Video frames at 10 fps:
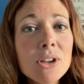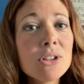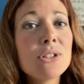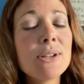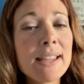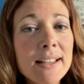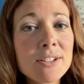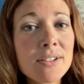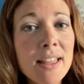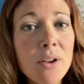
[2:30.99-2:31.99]
to
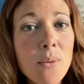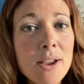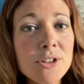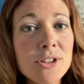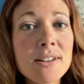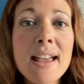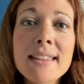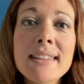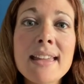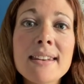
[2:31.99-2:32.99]
answer that question at
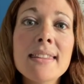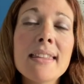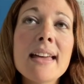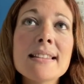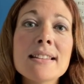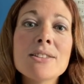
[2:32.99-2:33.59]
the end of the lesson.